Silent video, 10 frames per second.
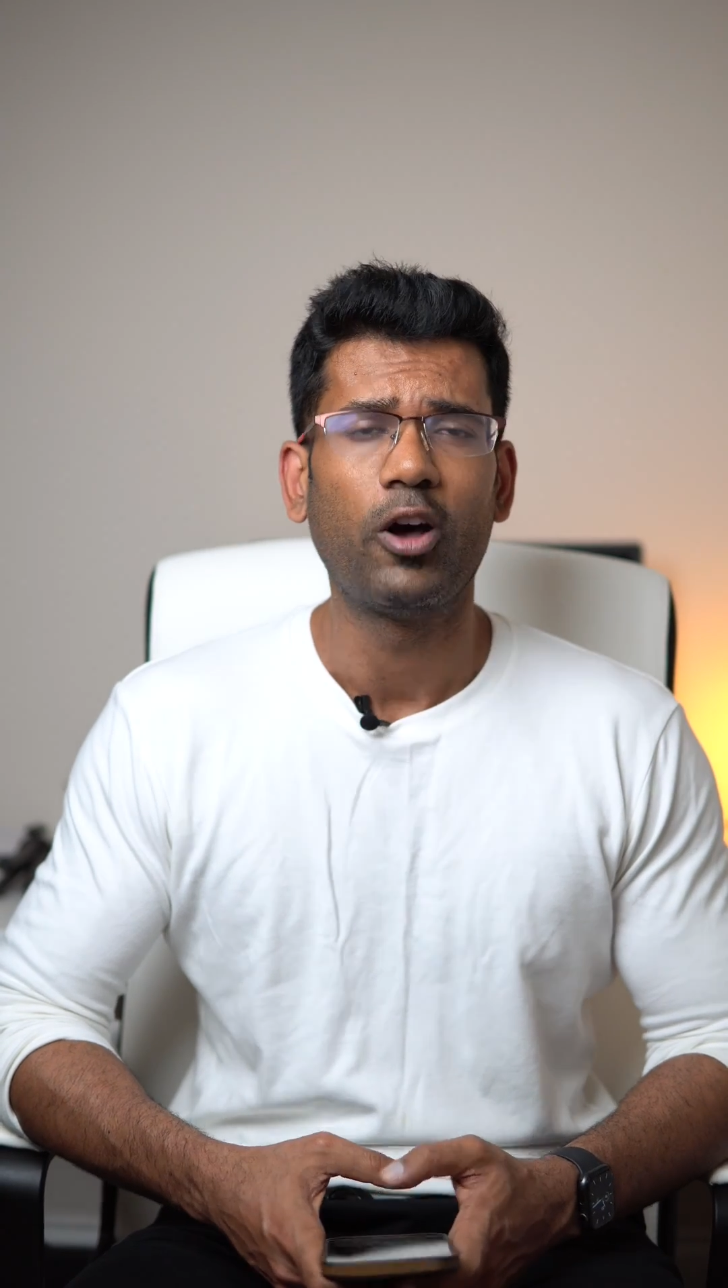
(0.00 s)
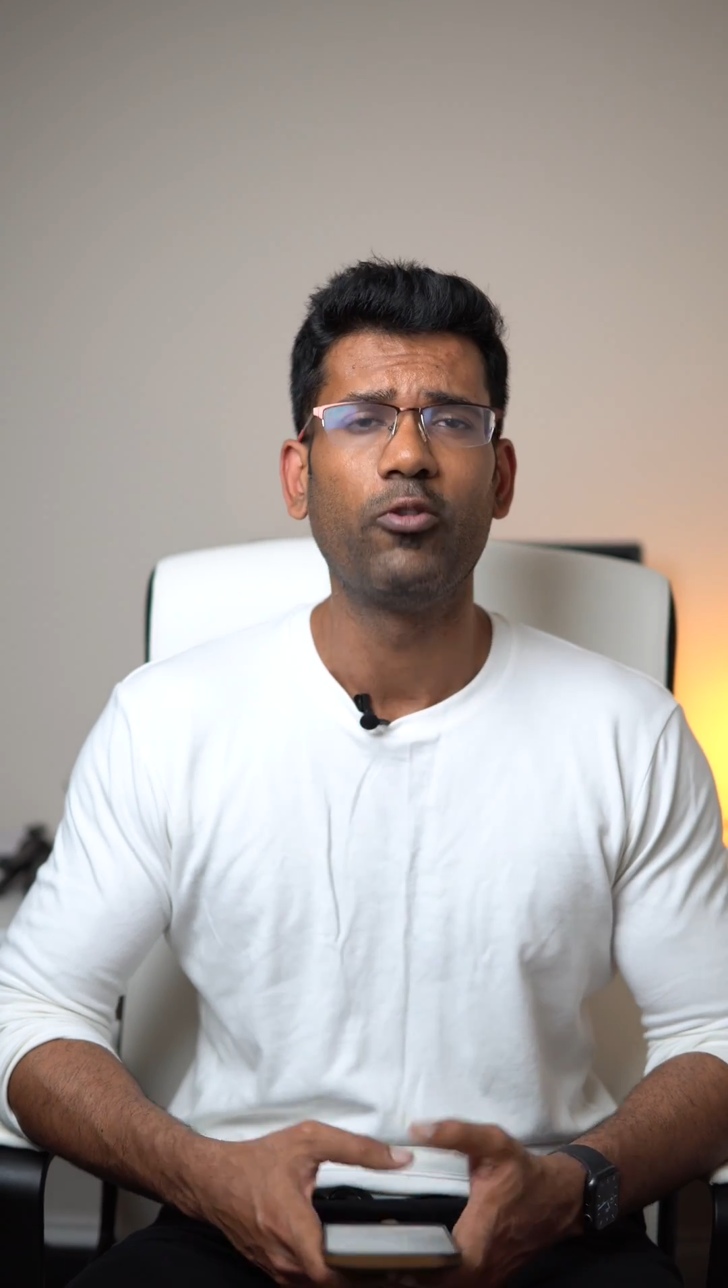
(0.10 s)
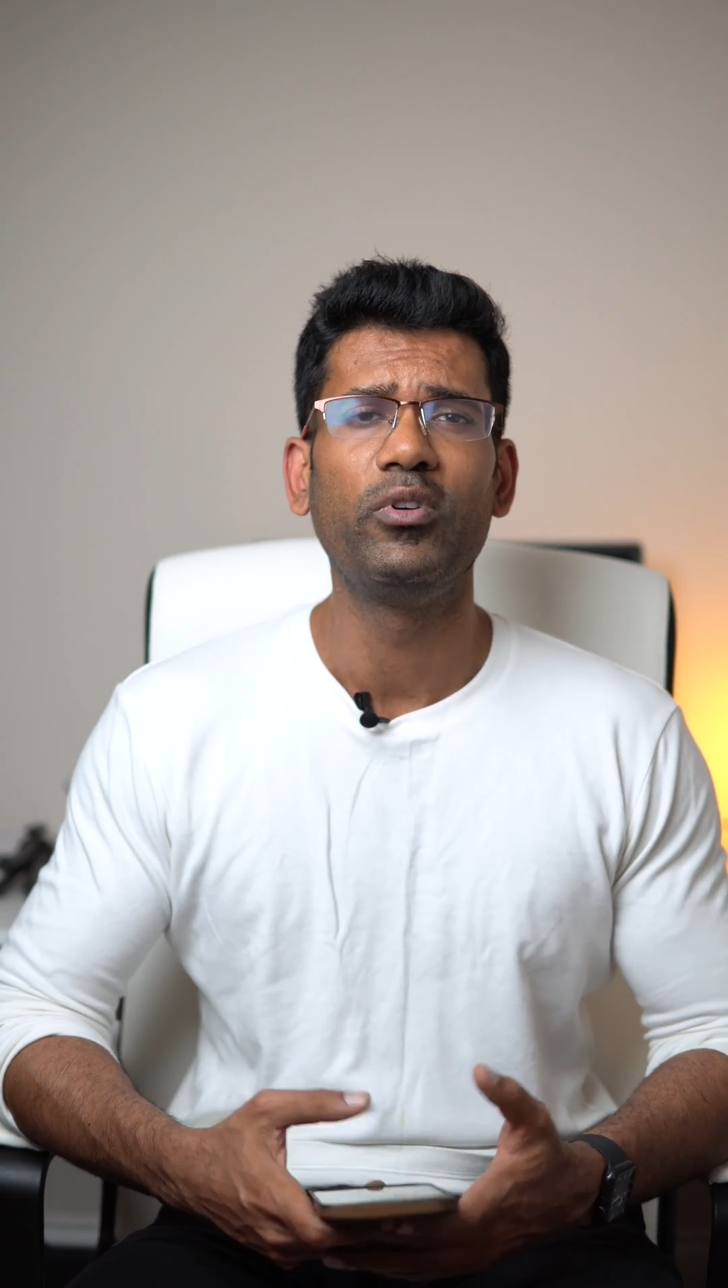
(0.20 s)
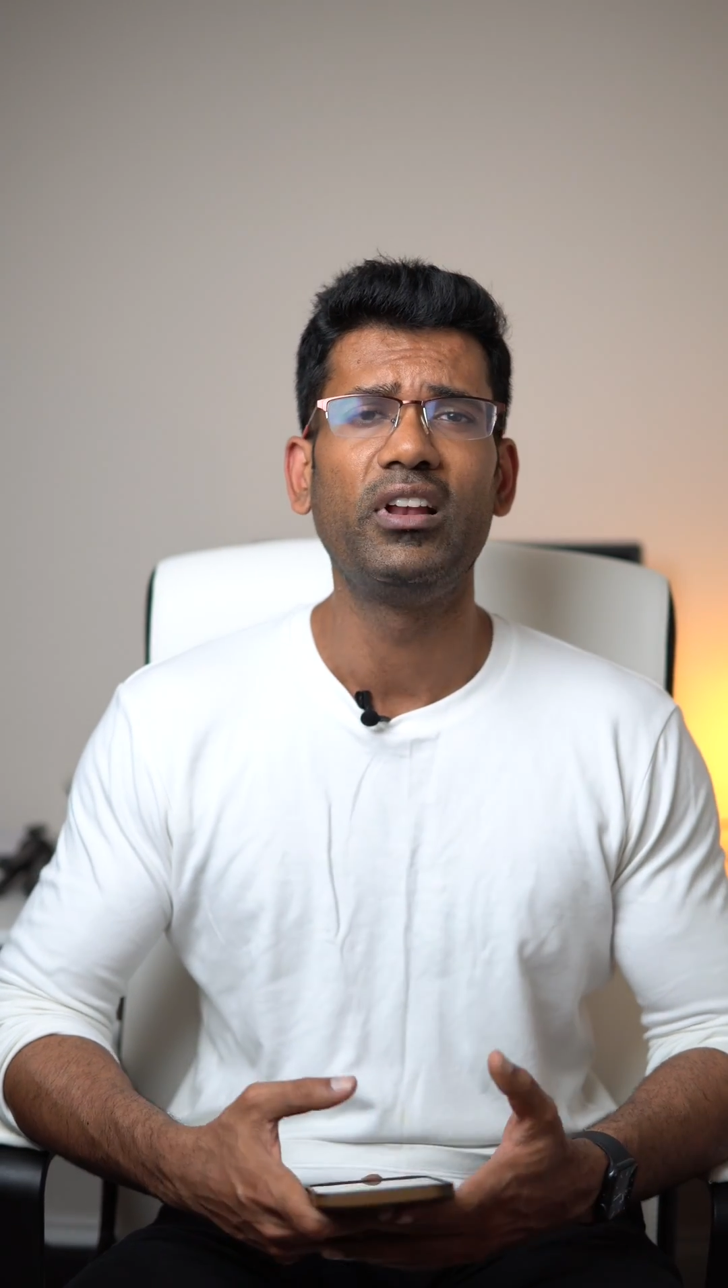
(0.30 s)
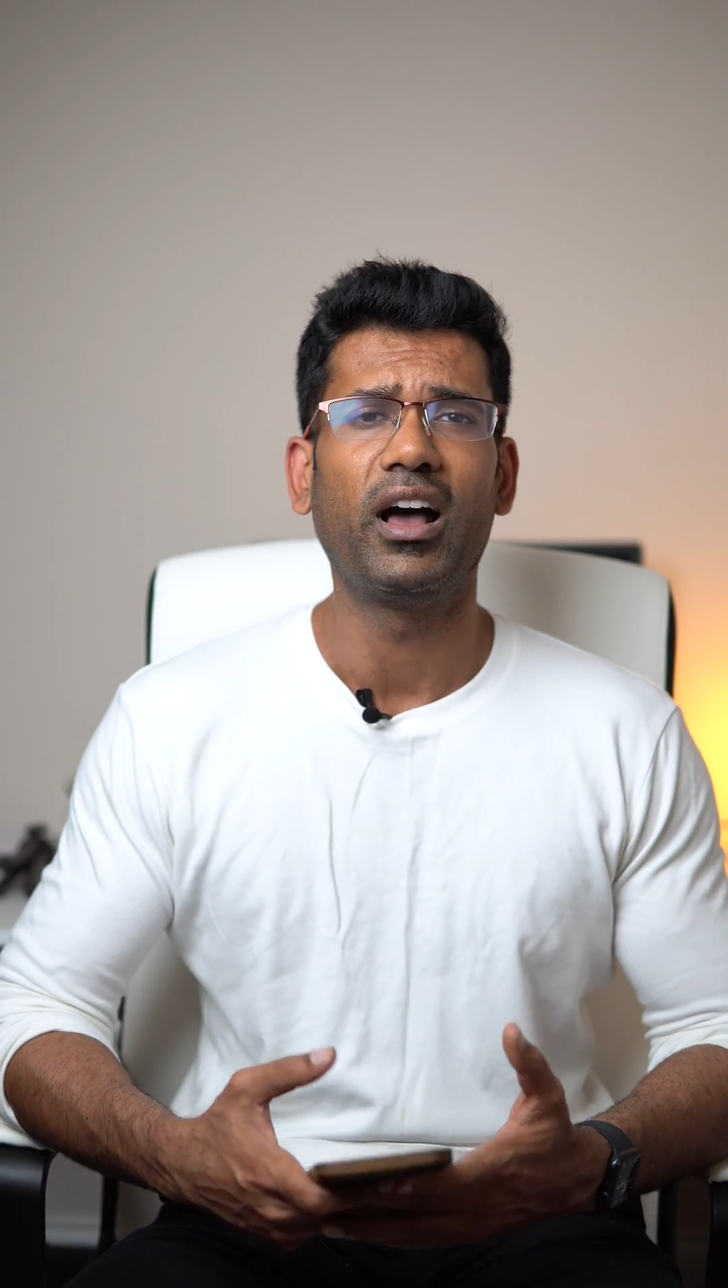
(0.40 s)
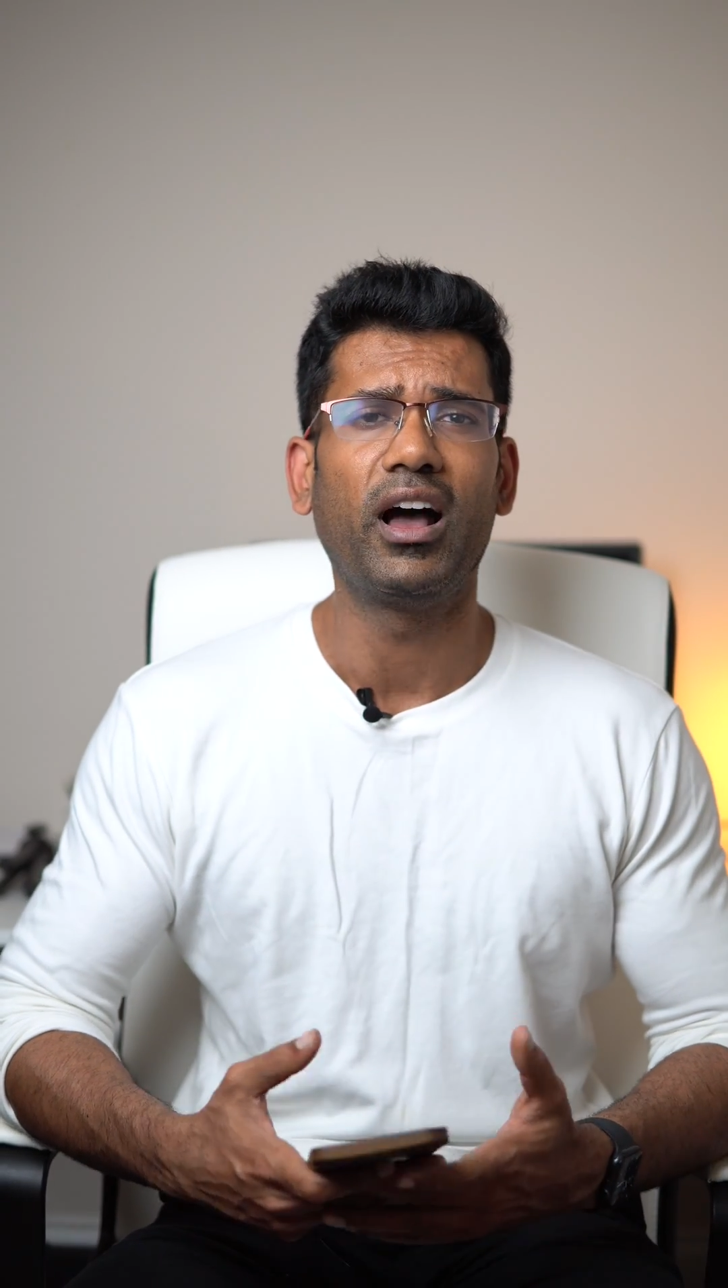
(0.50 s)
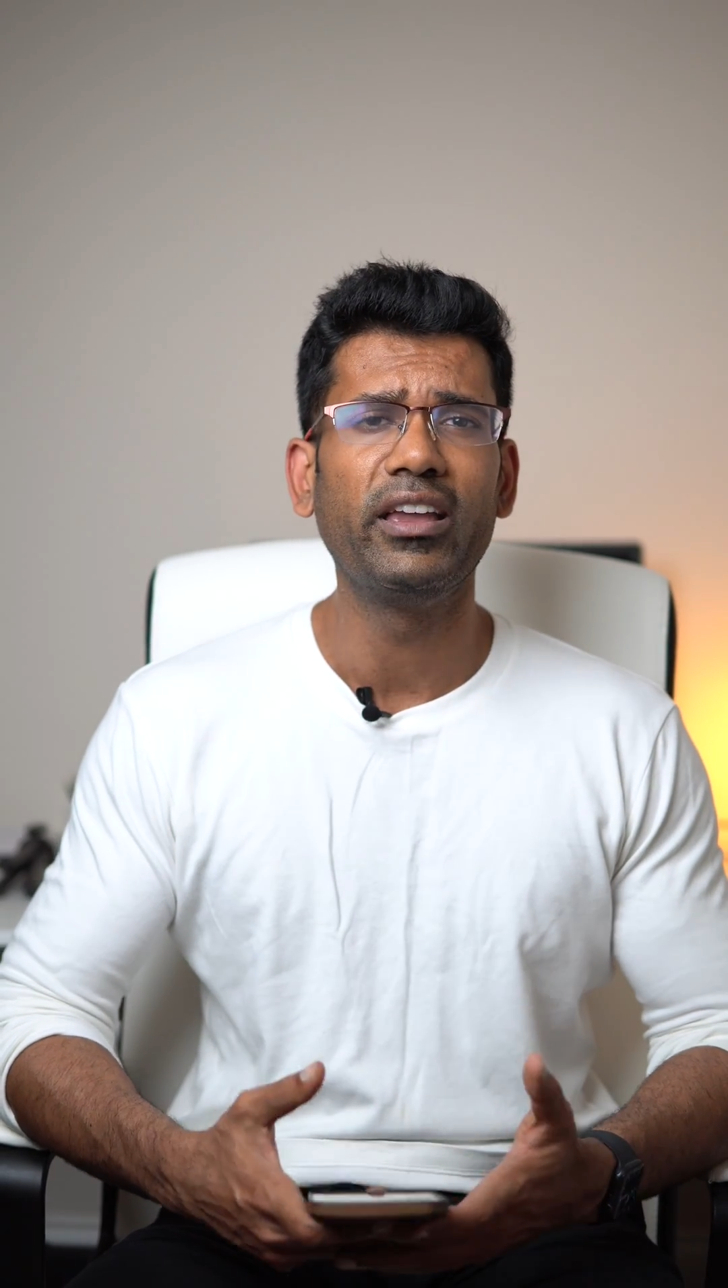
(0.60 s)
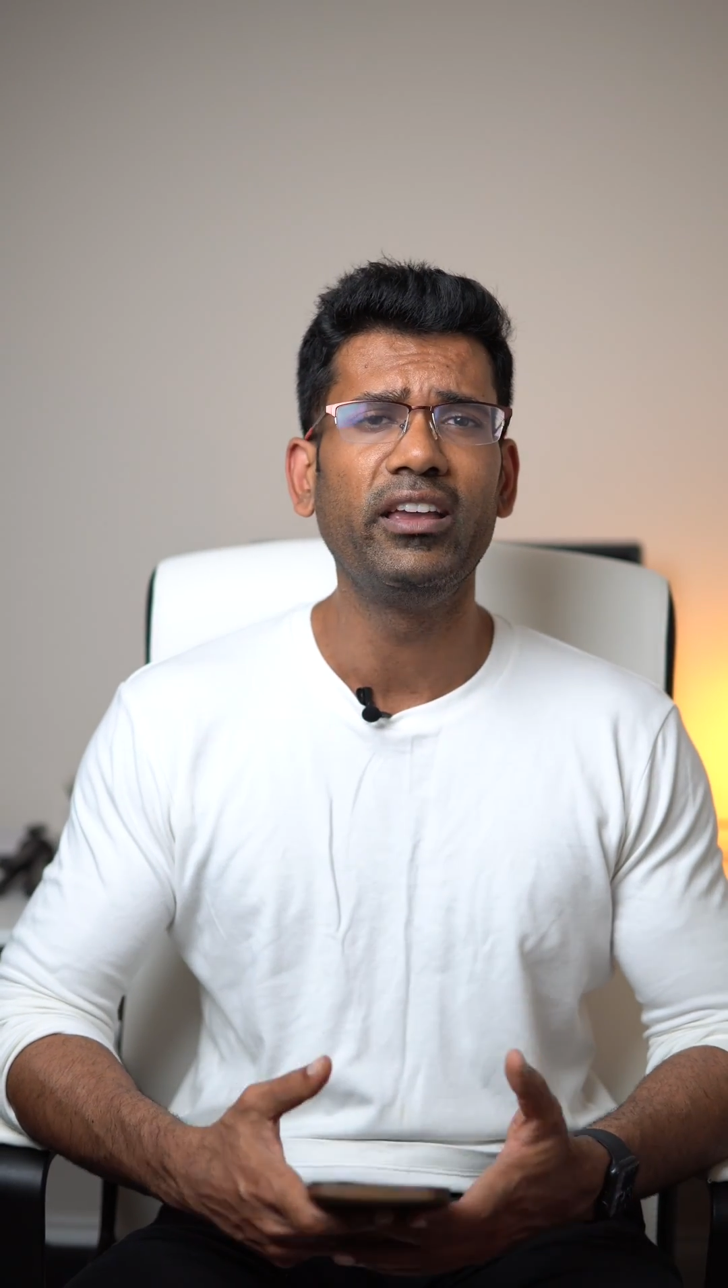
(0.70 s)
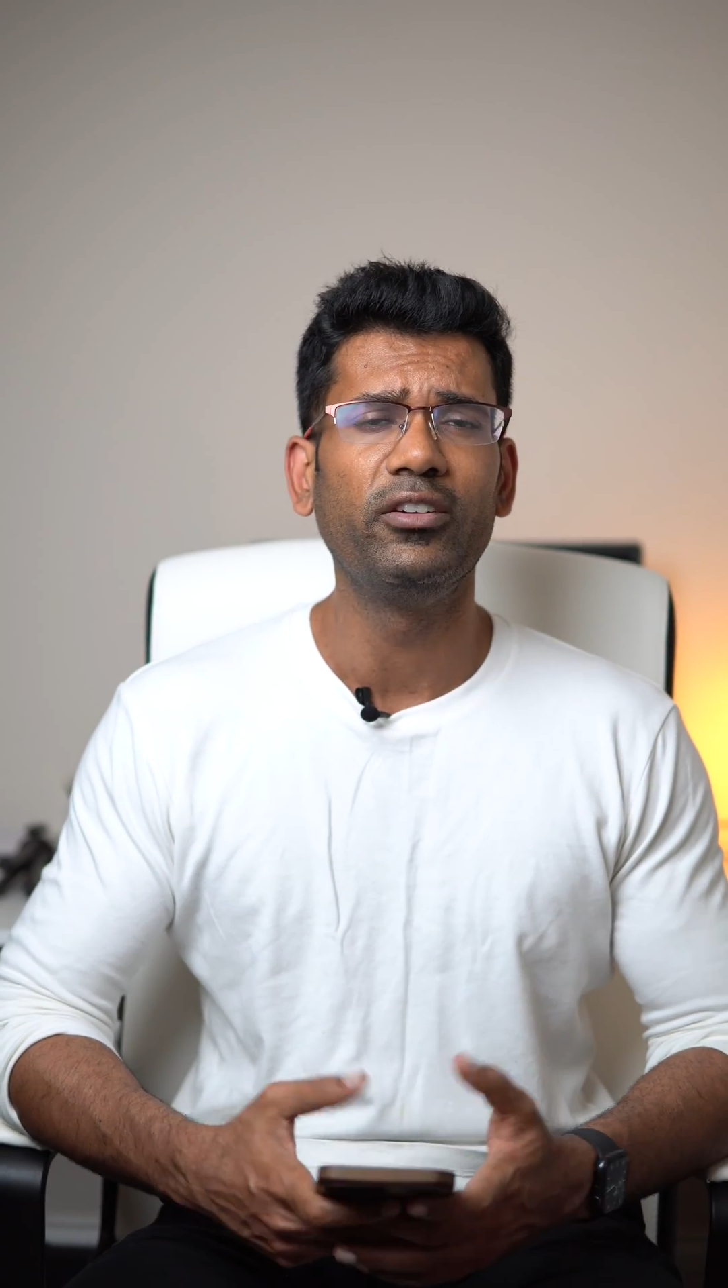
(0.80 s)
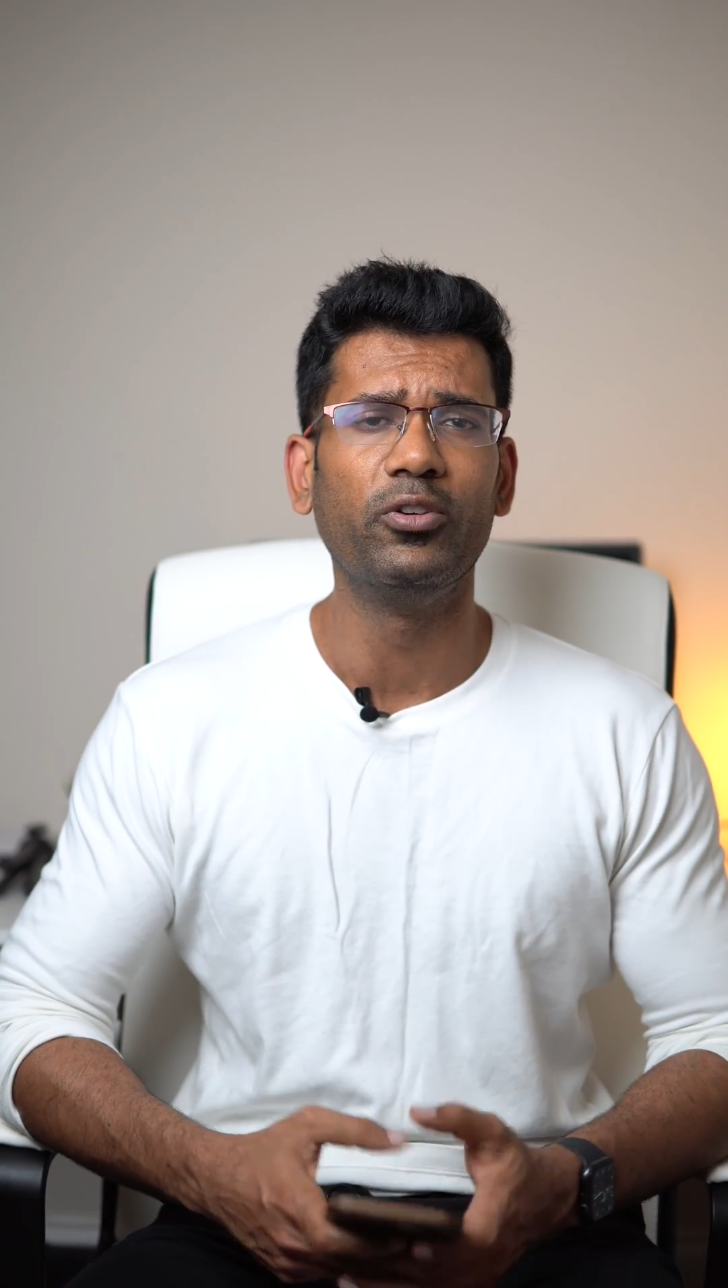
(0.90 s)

how will I